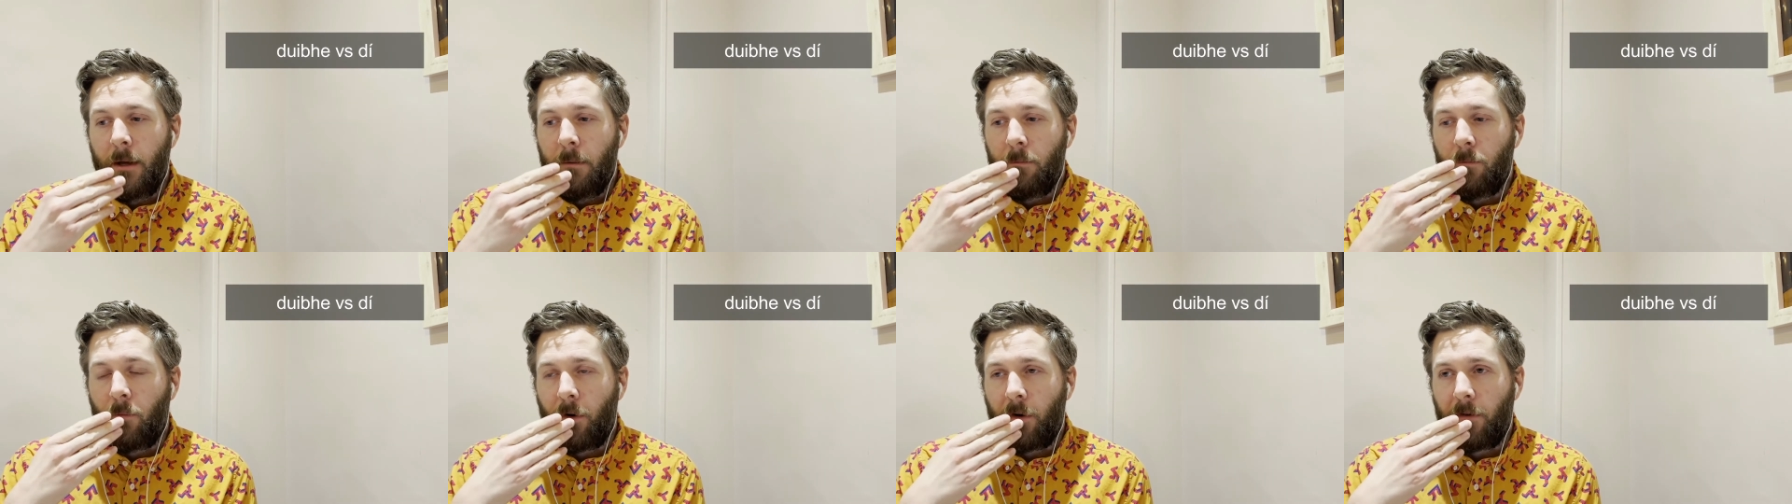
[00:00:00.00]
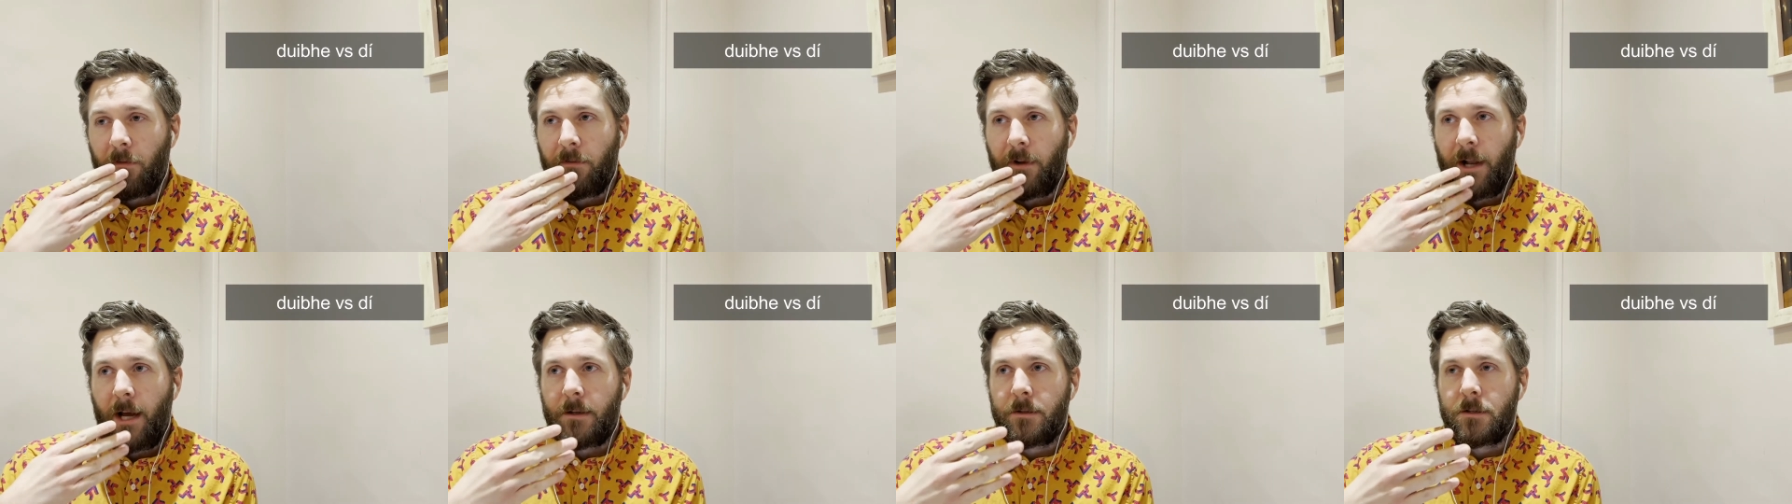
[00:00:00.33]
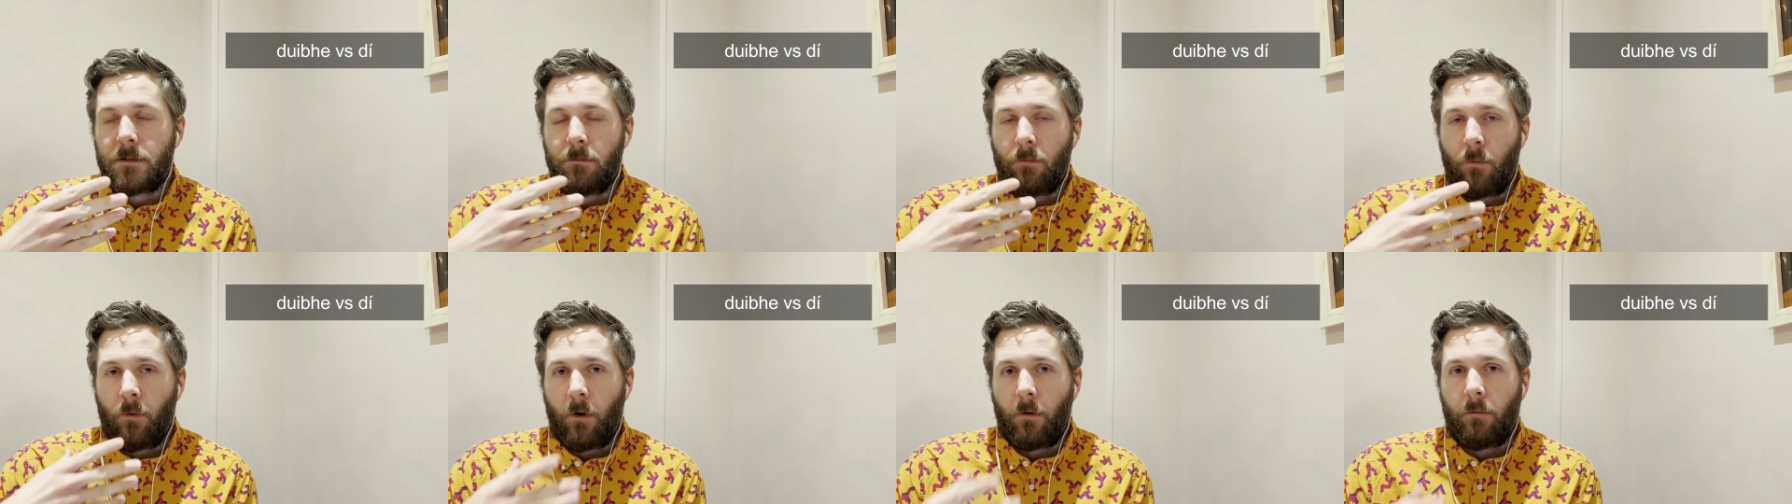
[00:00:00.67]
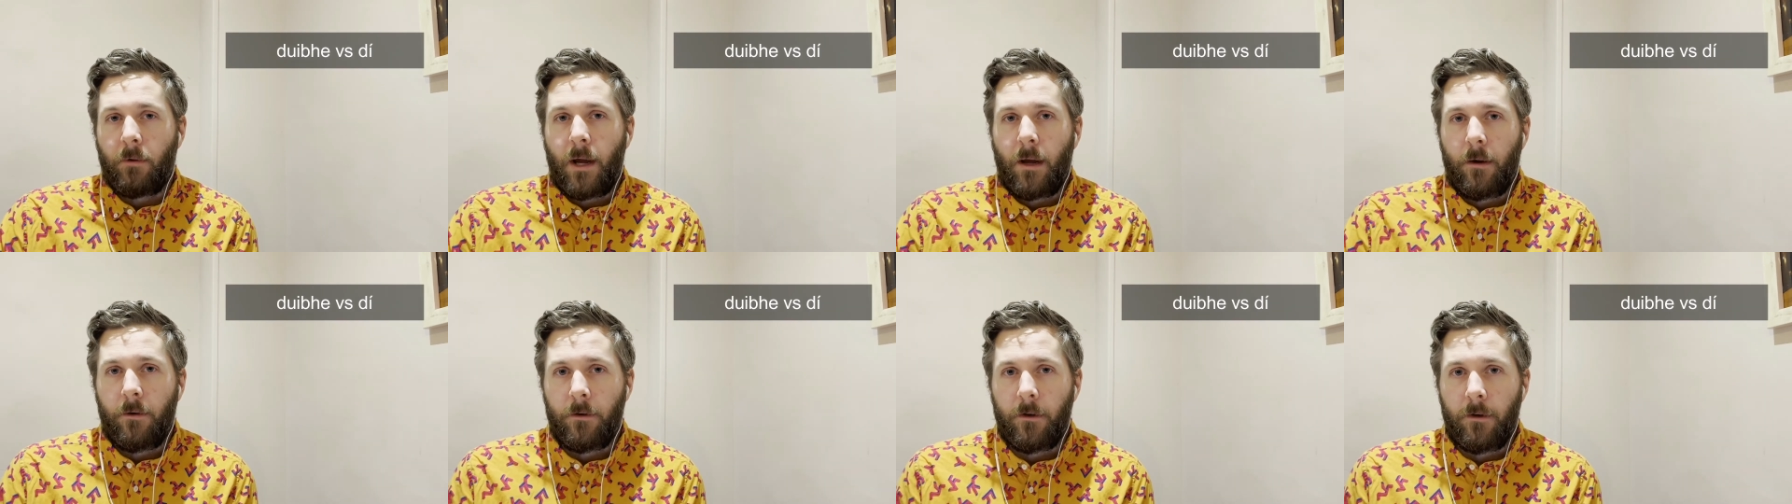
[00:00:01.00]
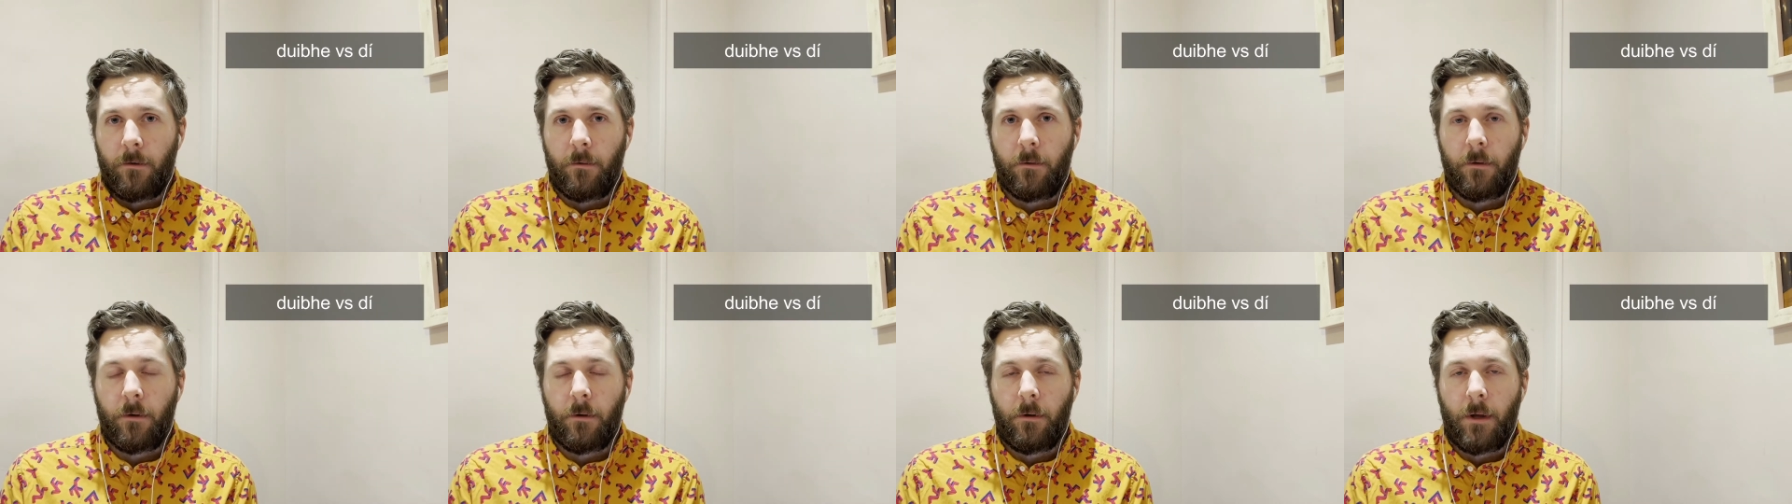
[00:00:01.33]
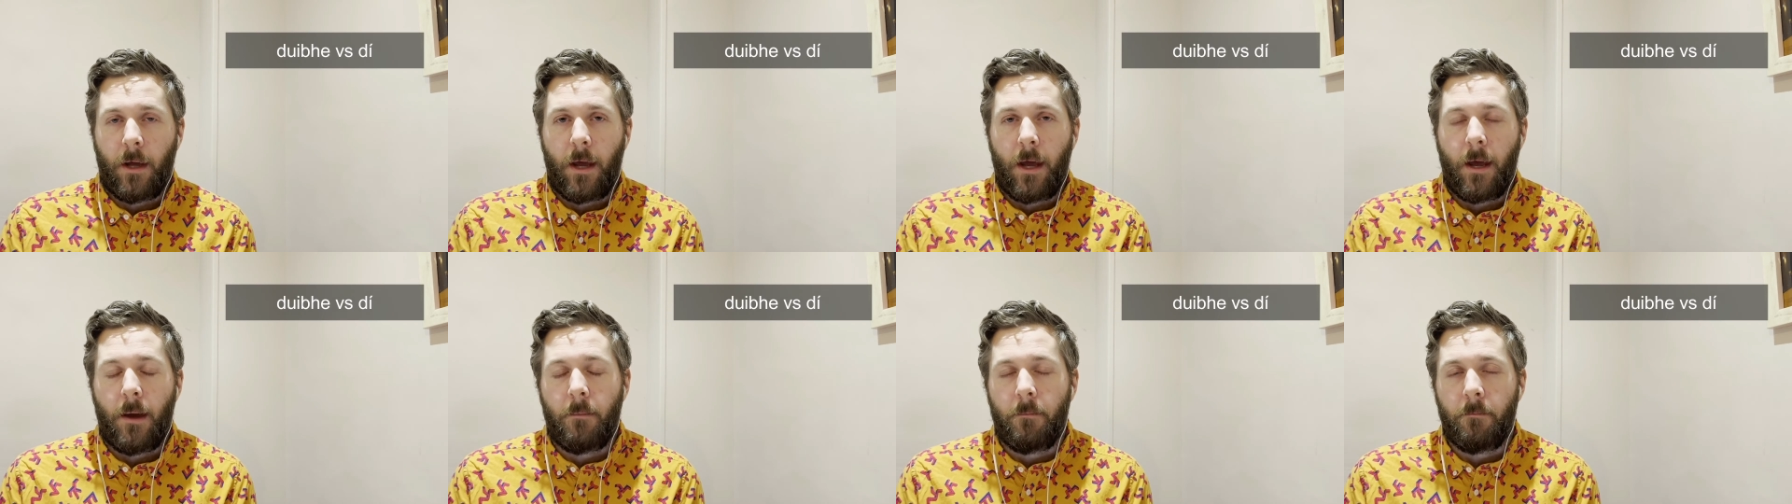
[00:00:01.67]
more flat to more rounded
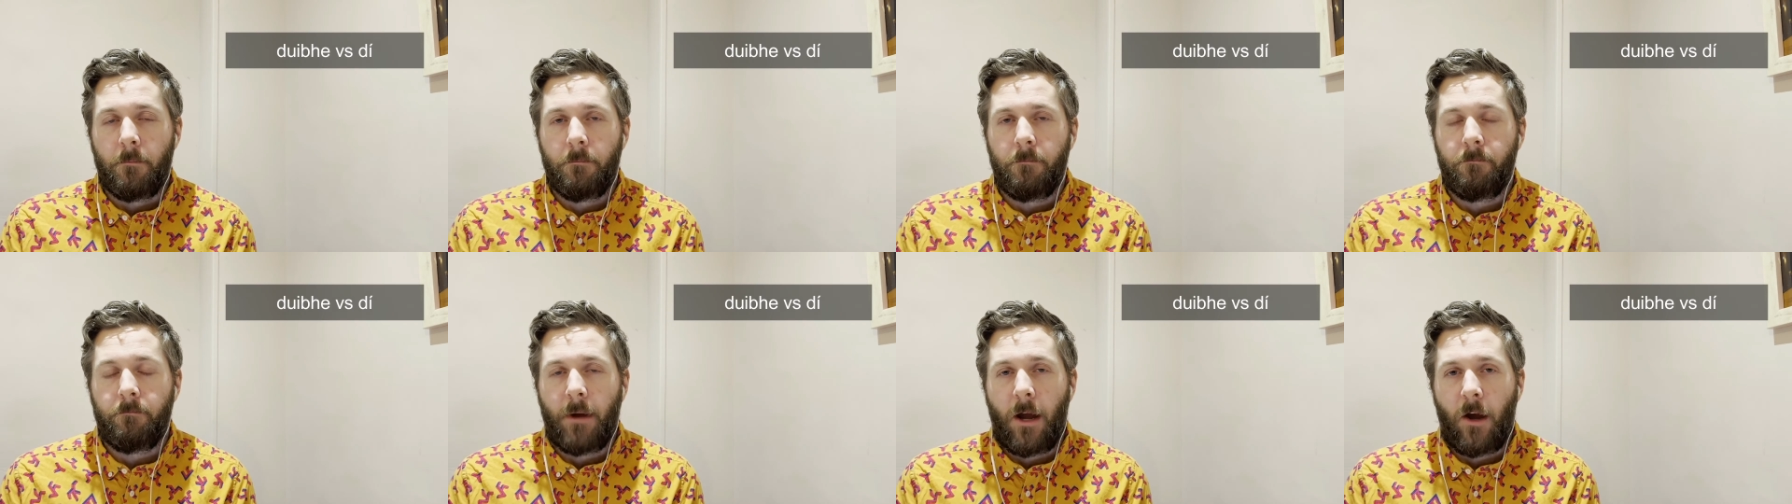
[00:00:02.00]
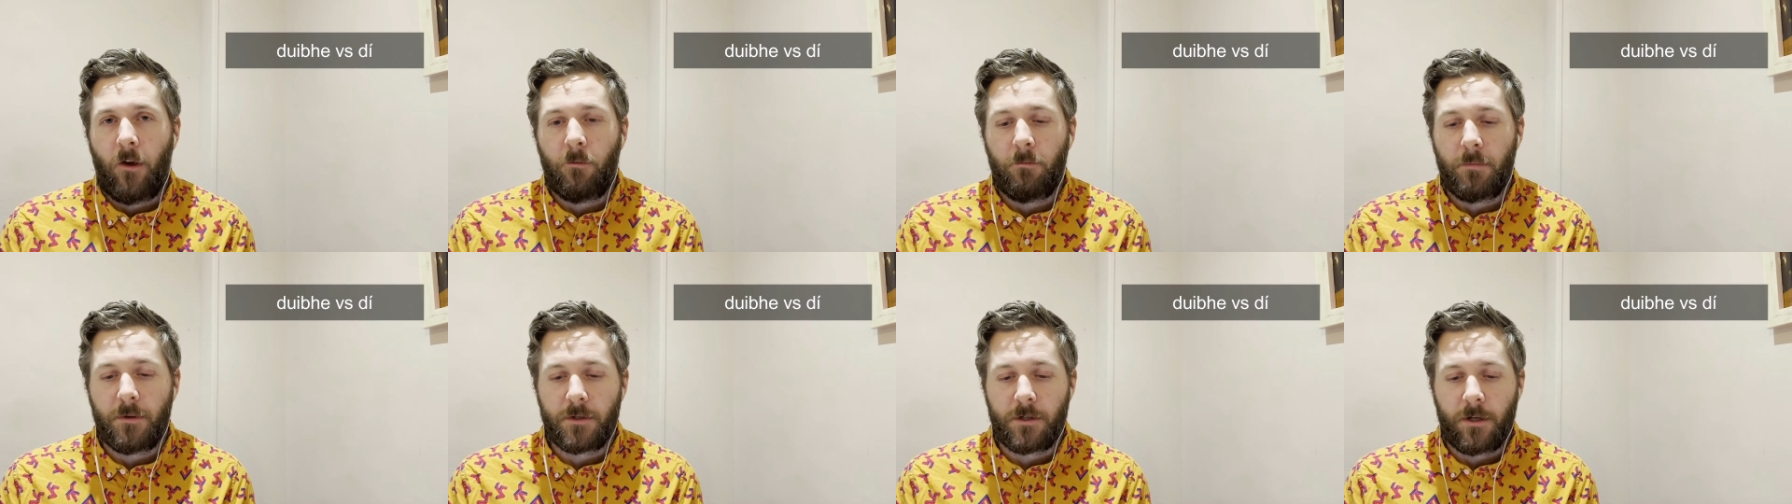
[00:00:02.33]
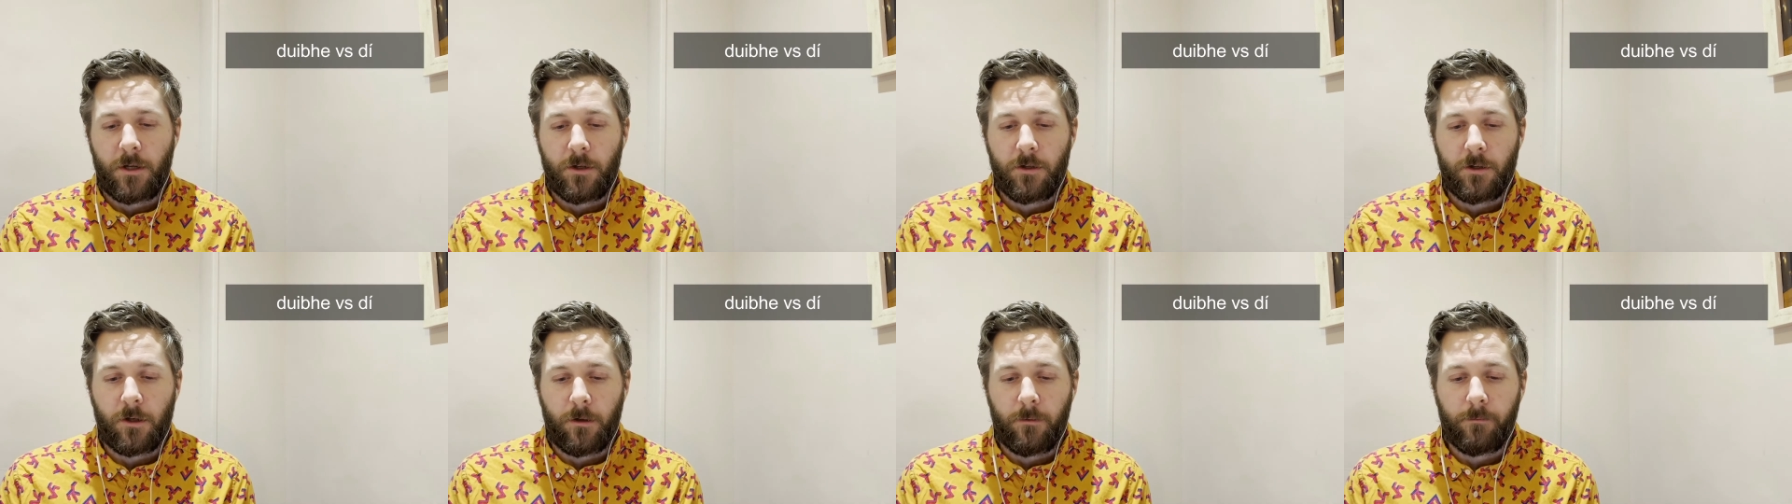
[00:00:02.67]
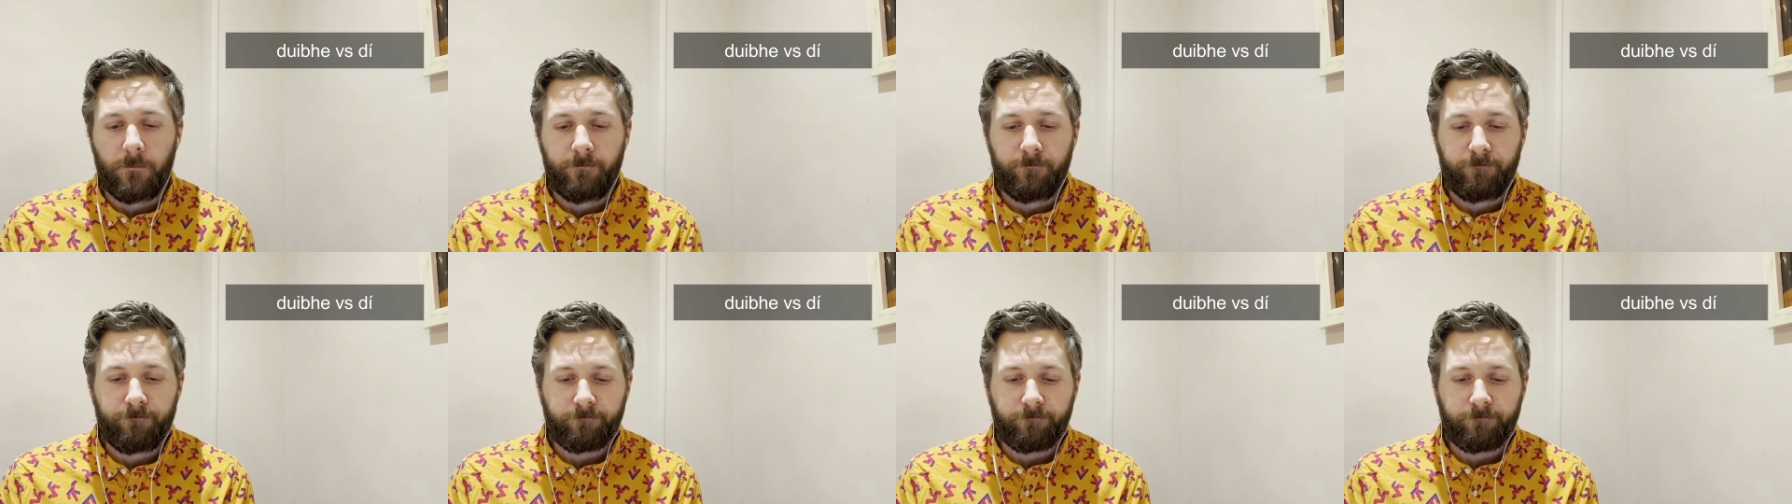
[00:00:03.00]
mouth position.